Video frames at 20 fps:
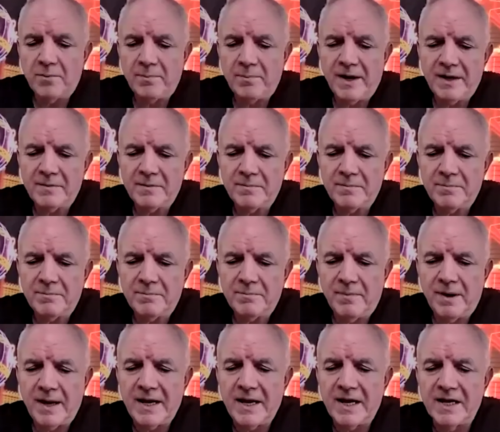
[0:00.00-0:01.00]
my
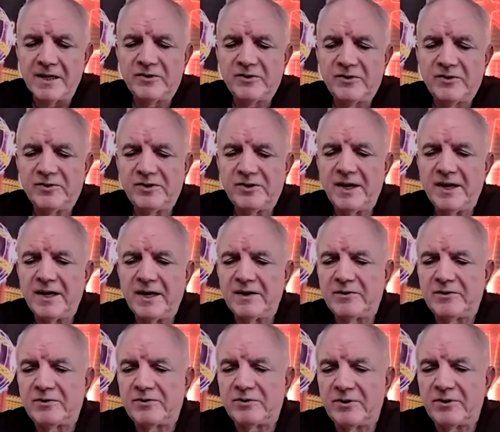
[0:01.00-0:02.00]

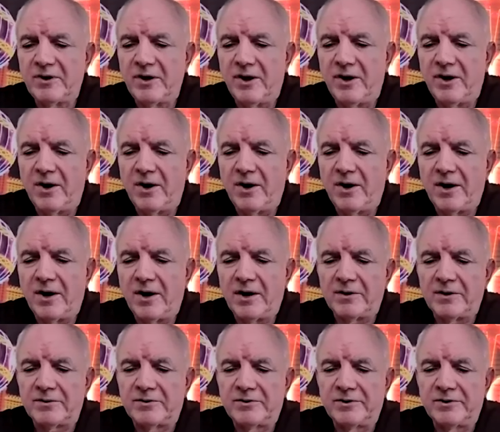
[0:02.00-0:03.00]
instincts
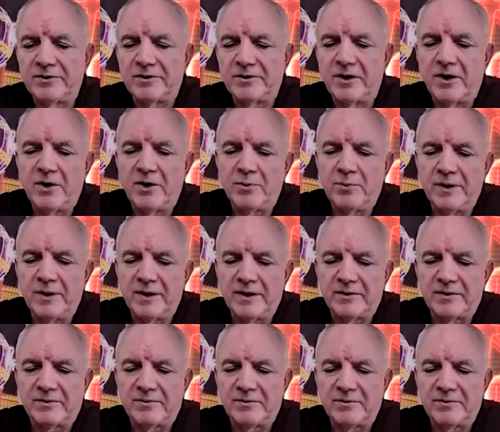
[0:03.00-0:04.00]
are to go
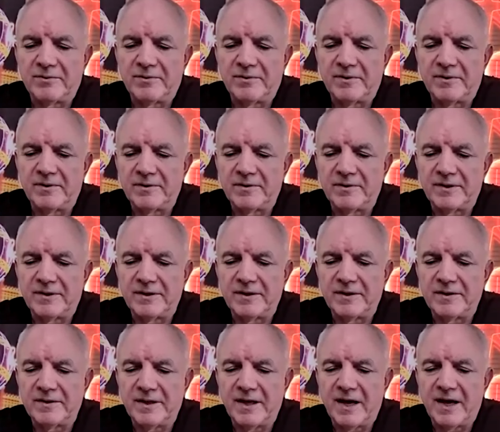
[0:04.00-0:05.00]
with
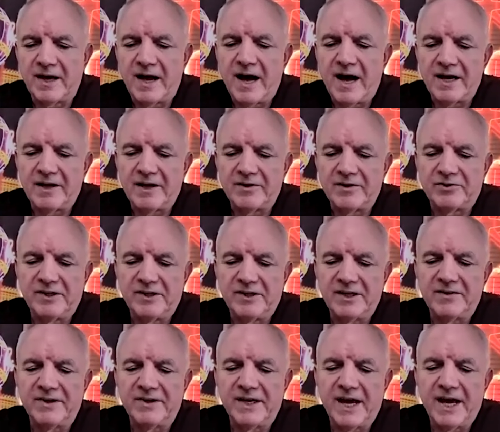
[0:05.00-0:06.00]
the highest
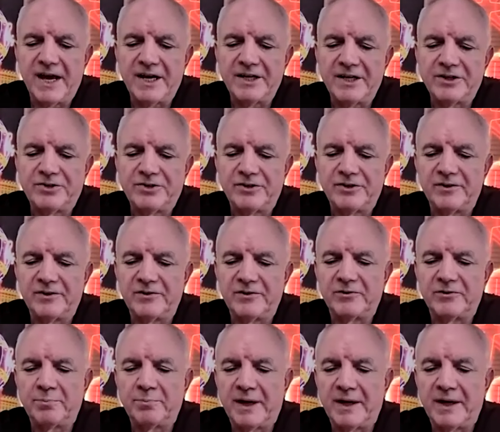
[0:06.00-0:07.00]
deviations,
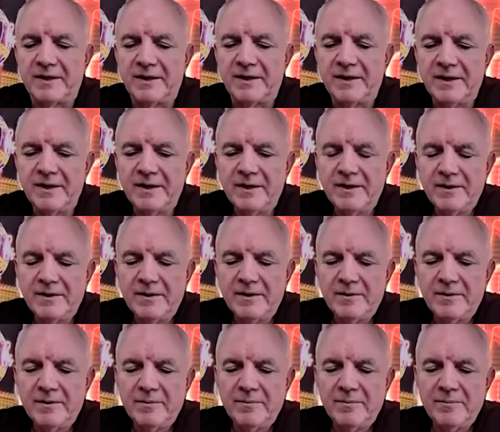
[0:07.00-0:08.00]
but
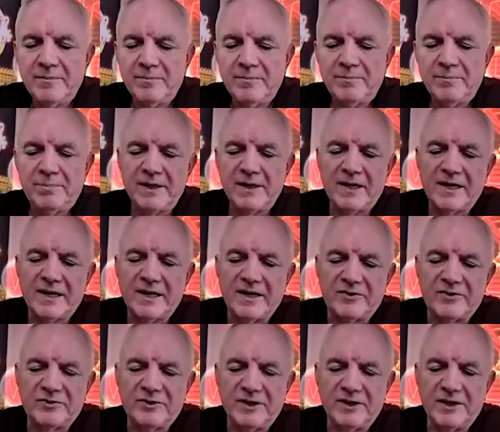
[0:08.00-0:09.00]
like I
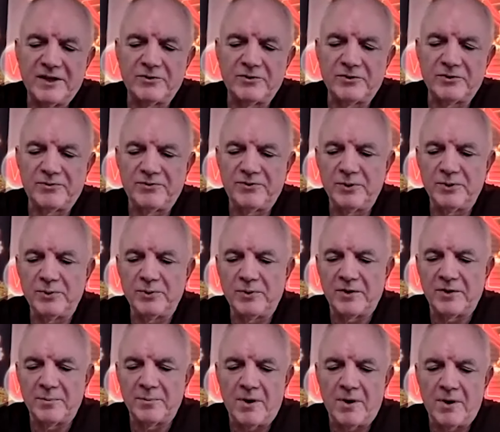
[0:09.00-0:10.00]
said, there's a few
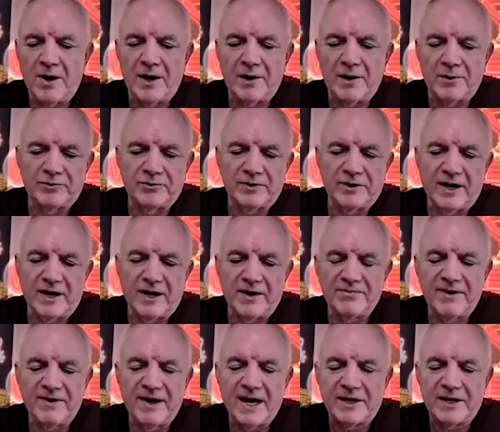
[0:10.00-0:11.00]
other models that I
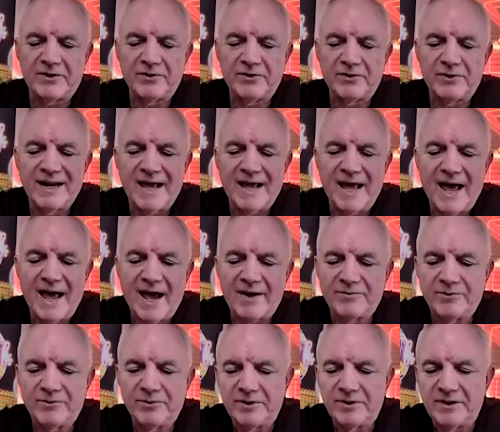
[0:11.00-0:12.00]
factor in
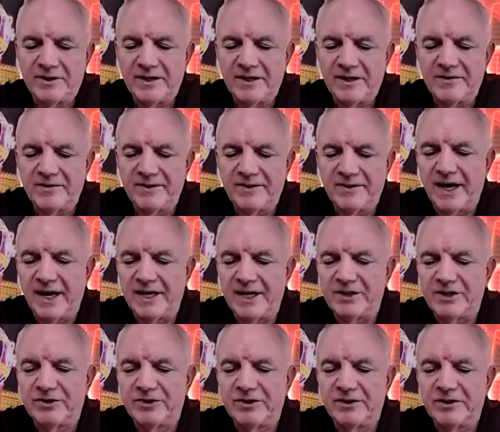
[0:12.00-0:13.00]
after the
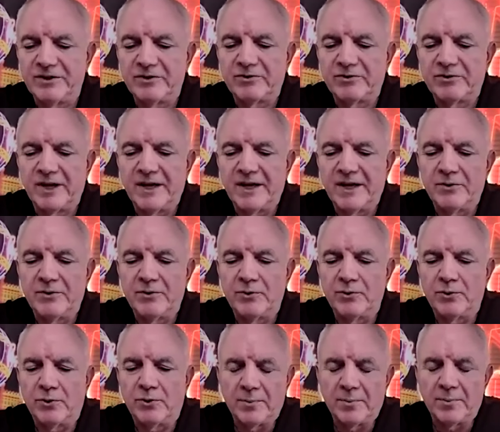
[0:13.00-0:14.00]
deviations, and
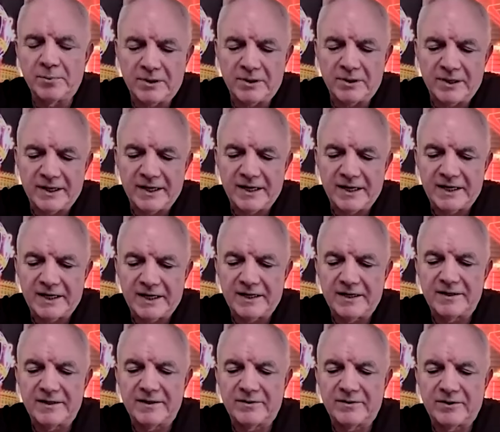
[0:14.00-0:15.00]

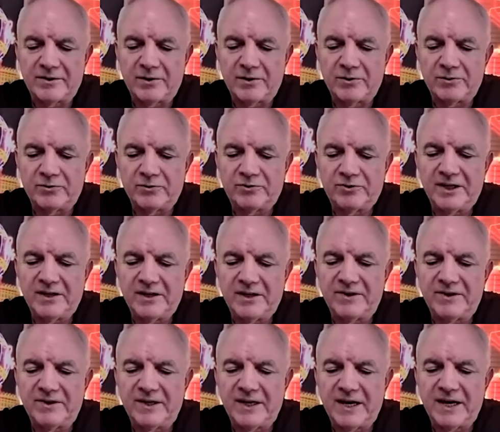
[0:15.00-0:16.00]
normally those
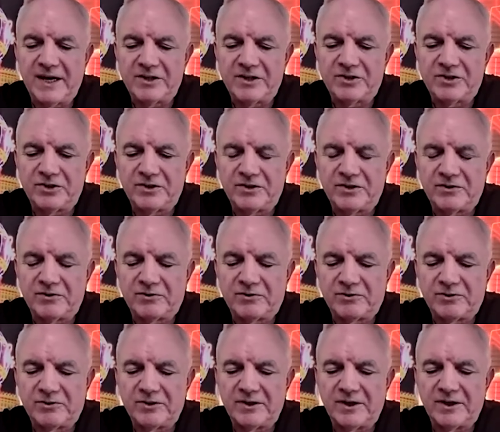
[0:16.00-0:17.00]

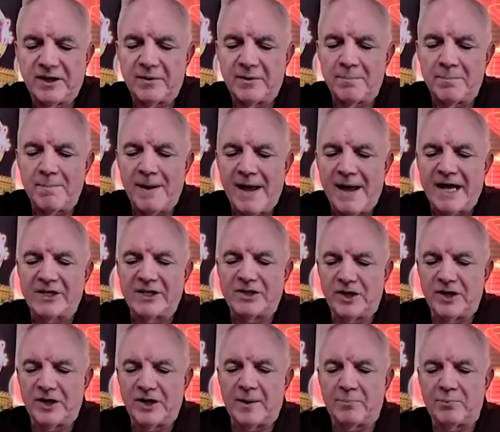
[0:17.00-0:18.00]
deviations
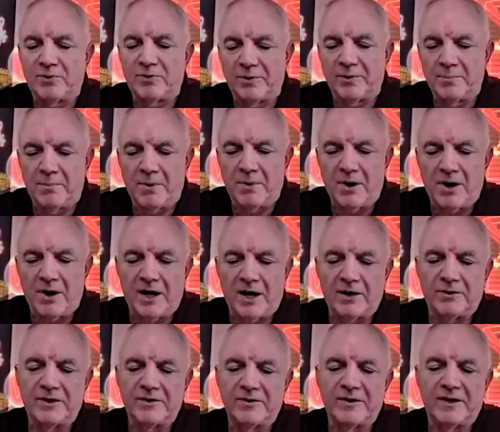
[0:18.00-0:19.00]
match up with the
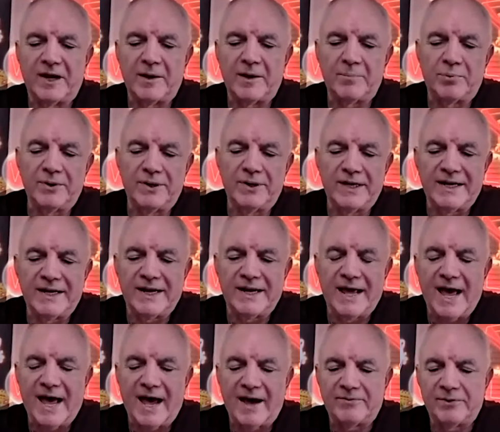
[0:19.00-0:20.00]
modeling that I put in
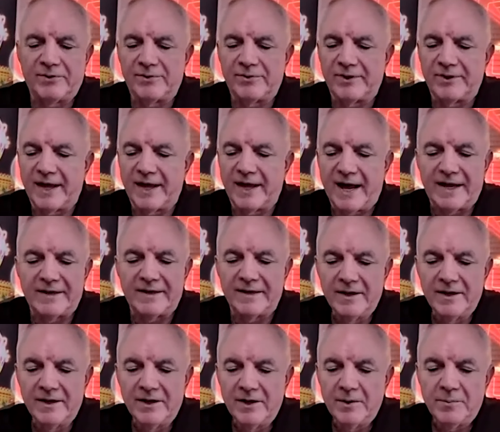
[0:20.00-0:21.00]
after that.
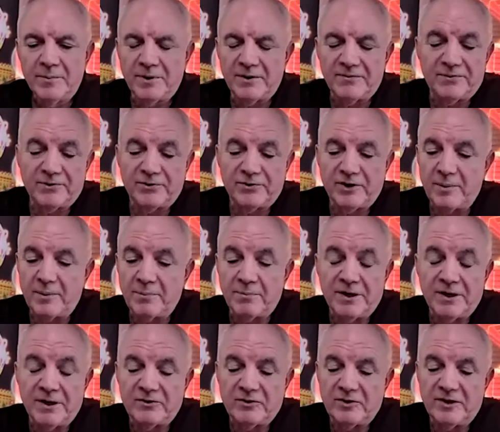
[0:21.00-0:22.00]
But for some
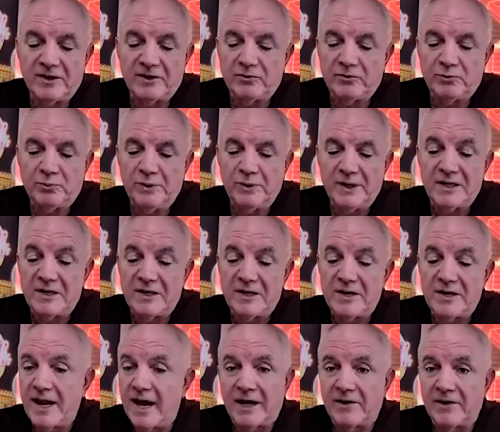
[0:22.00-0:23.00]
reason this week,
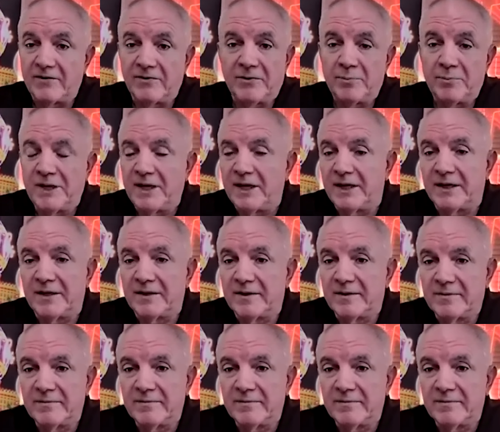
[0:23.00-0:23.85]
none of them did.